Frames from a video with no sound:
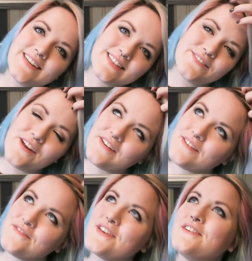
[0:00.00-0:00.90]
It's very
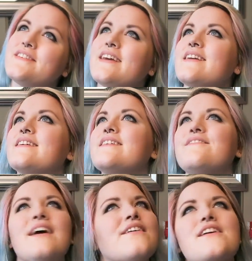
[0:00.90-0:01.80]
confusing.
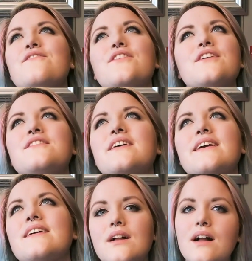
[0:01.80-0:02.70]
Very confusing.